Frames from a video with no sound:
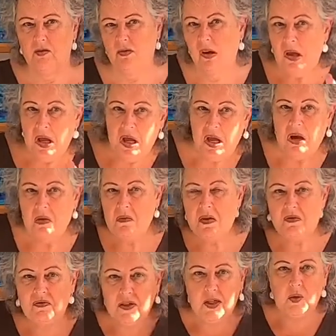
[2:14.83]

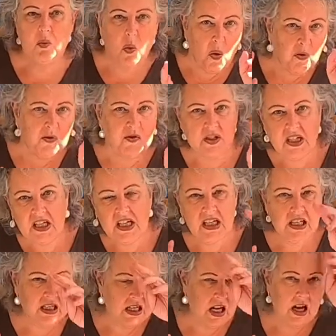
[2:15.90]

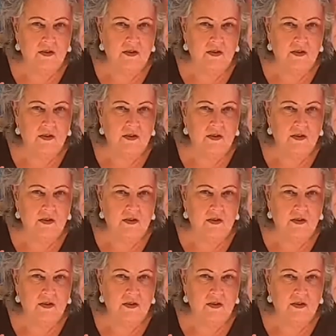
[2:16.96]
wifty-wafty,